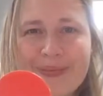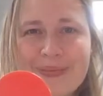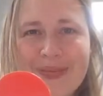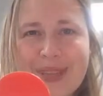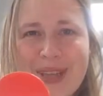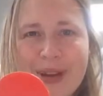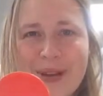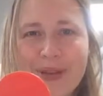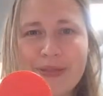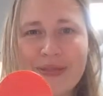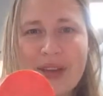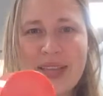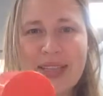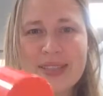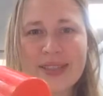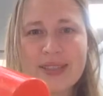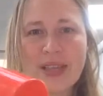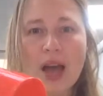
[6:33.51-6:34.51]
Circle
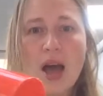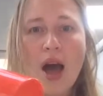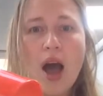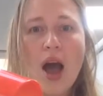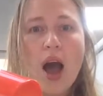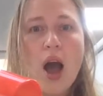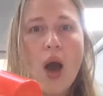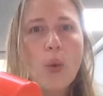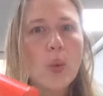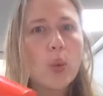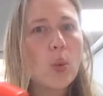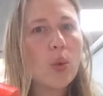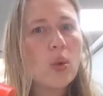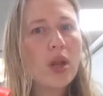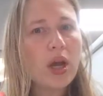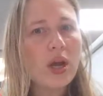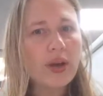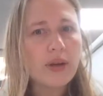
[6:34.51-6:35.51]
face. Oh,
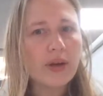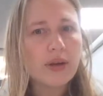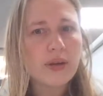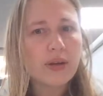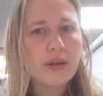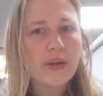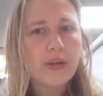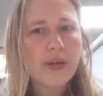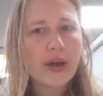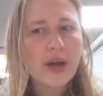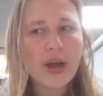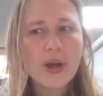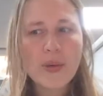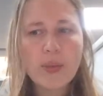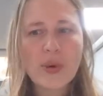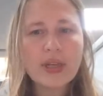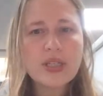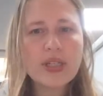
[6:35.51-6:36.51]
look. I
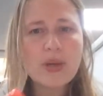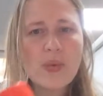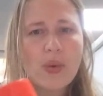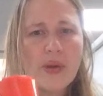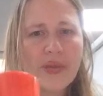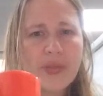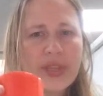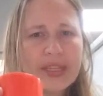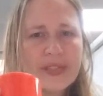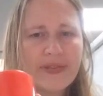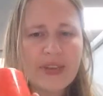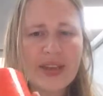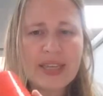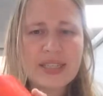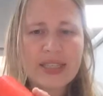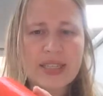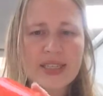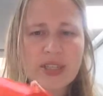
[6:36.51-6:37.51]
wonder what this
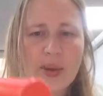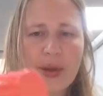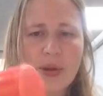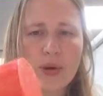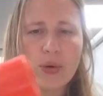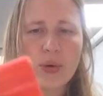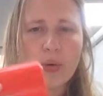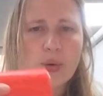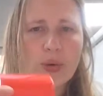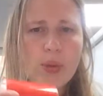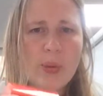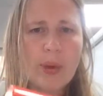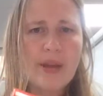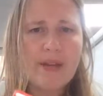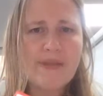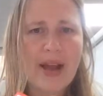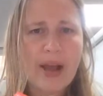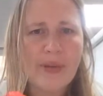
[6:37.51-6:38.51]
face is going all the way
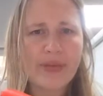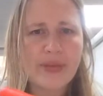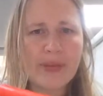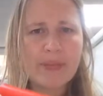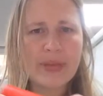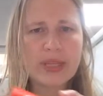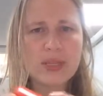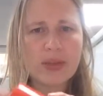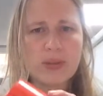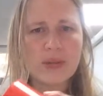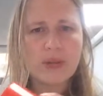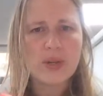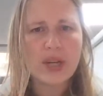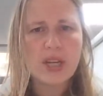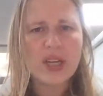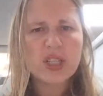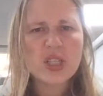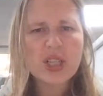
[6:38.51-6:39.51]
around the middle.
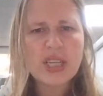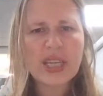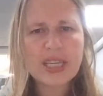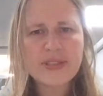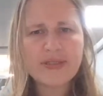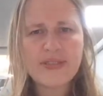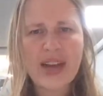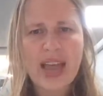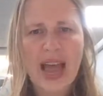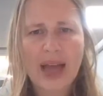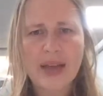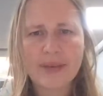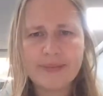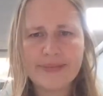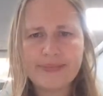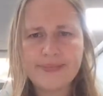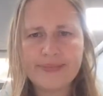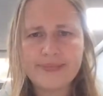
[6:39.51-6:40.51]
Do you think it's flat?
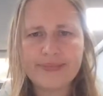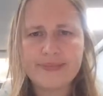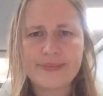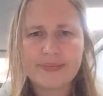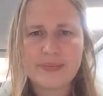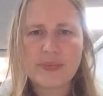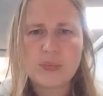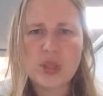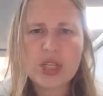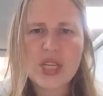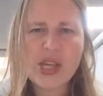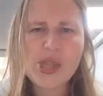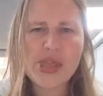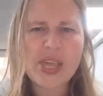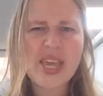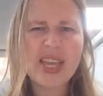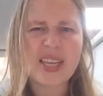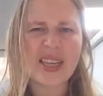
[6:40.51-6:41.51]
What do you
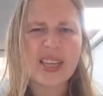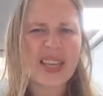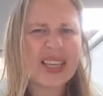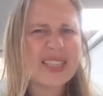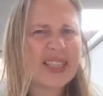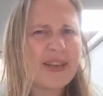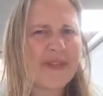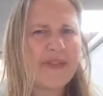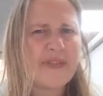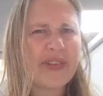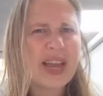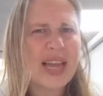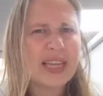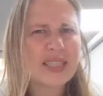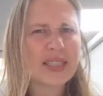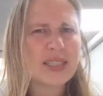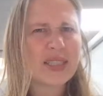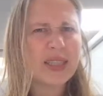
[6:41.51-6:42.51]
think? Is it
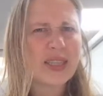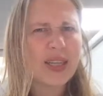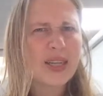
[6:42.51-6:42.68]
flat?